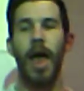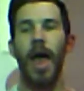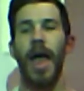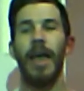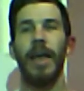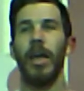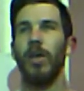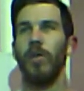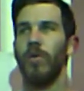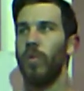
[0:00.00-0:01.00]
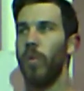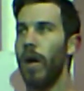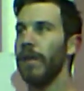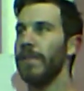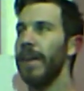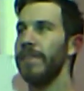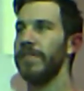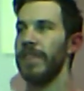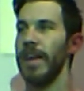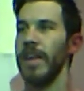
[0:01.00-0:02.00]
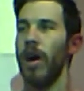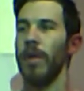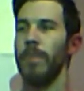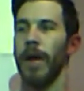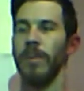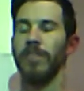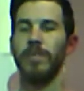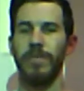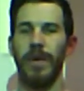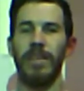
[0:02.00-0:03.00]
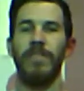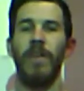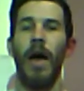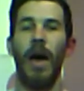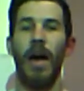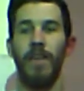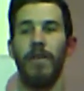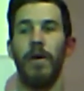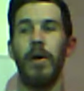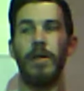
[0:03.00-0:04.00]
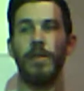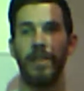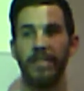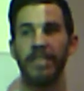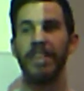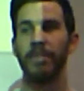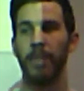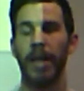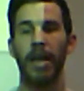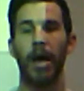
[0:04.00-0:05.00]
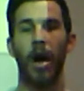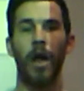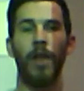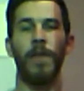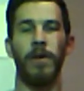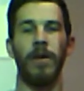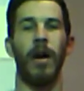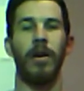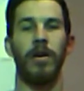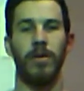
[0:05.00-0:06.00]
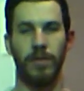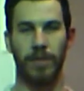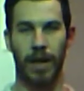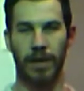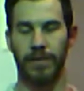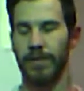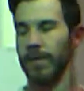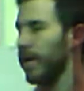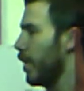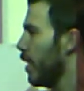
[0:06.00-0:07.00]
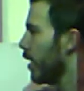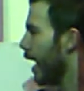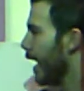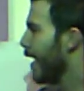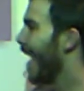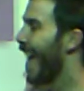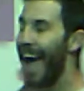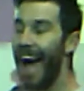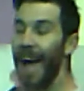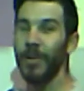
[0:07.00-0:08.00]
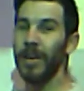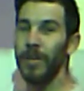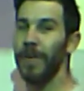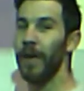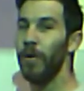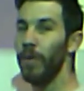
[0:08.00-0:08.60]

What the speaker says: a qualitative study on parents' perspective of Disney's media on their young sons. Okay? I'm not going to put that whole